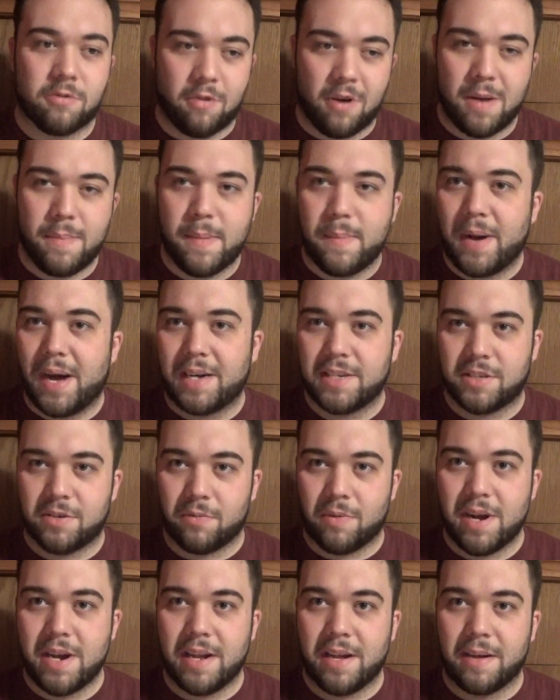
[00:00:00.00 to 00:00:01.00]
Creepypasta
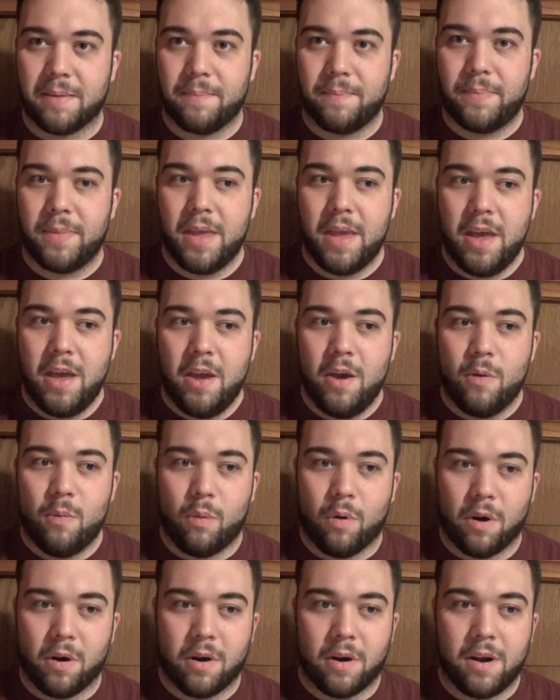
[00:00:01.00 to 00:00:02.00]
reading
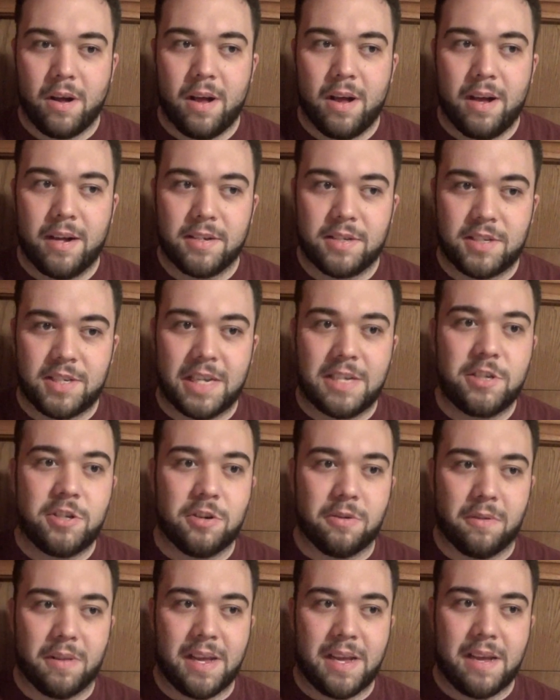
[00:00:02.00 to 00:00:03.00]
were
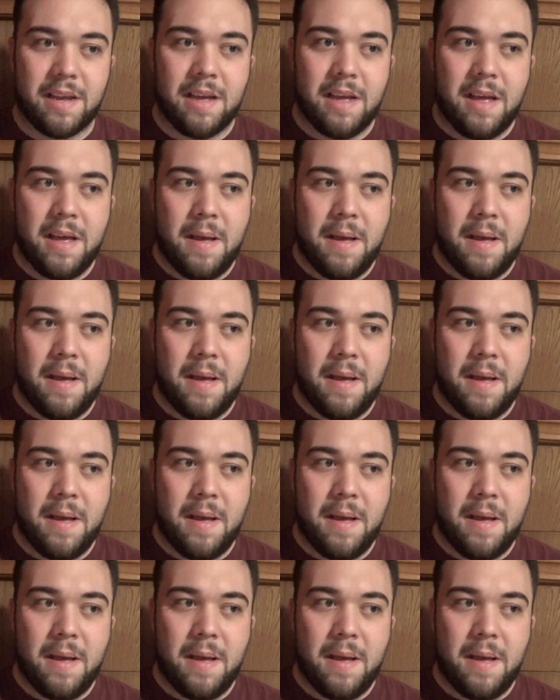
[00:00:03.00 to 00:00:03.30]
essentially